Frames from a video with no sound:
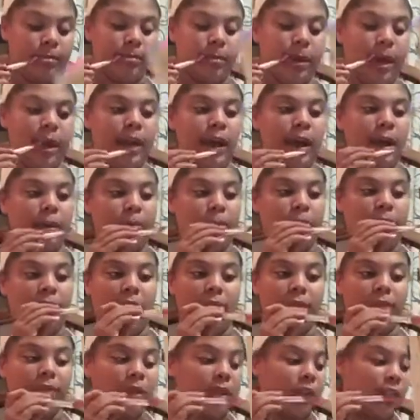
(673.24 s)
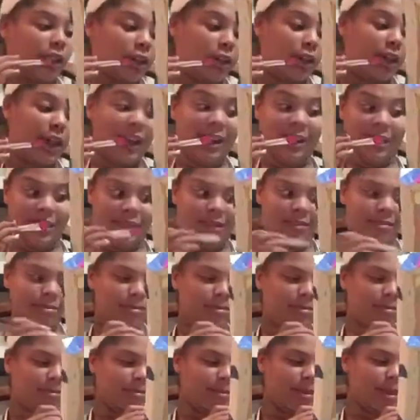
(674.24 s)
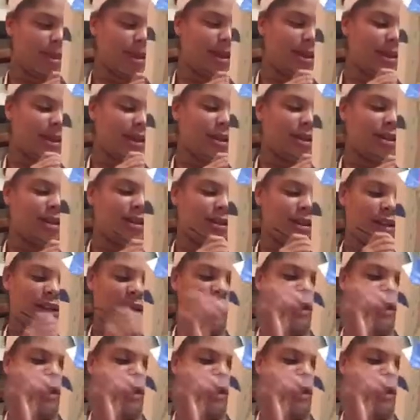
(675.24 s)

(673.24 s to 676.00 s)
my life was literally ending. Because,